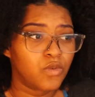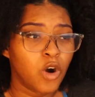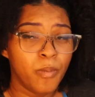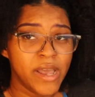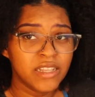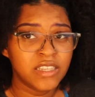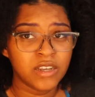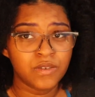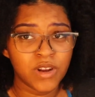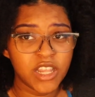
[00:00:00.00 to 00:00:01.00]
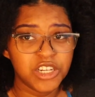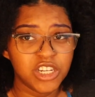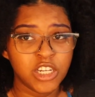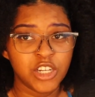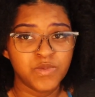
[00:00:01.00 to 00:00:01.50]
romantic
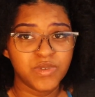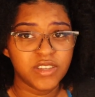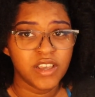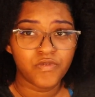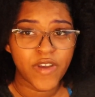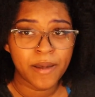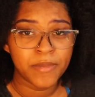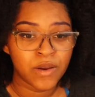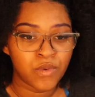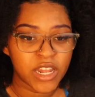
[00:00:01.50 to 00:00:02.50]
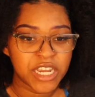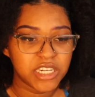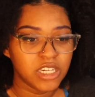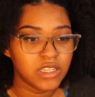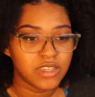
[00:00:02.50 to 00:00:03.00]
relationships, family
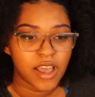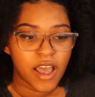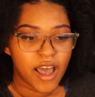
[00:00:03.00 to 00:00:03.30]
relations,